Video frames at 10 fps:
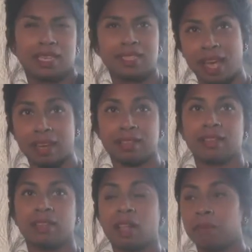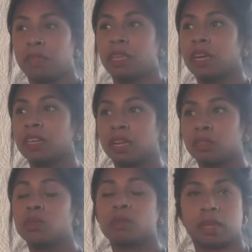Exactly. I'll be there in
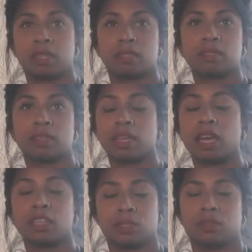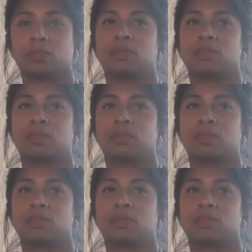like 2 minutes. I got you.